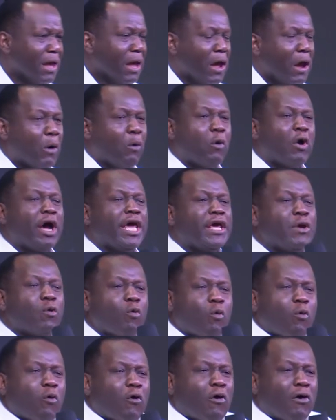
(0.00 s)
What he
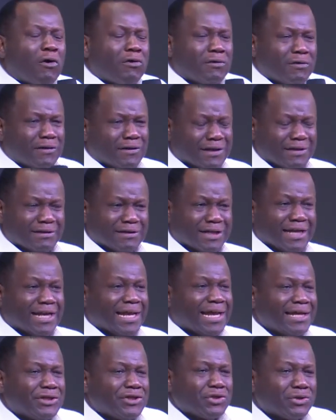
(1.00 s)
wants is
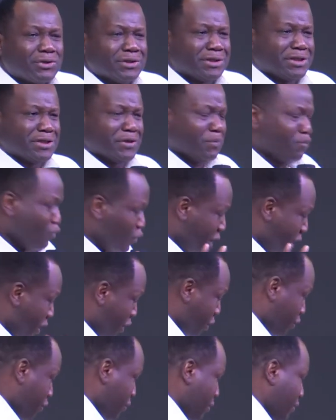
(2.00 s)
relationship with
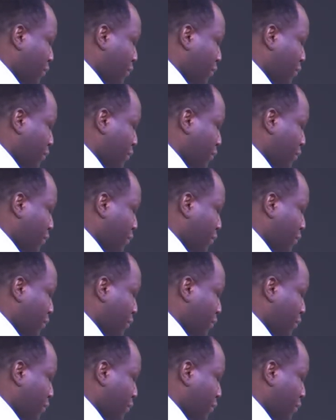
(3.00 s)
you.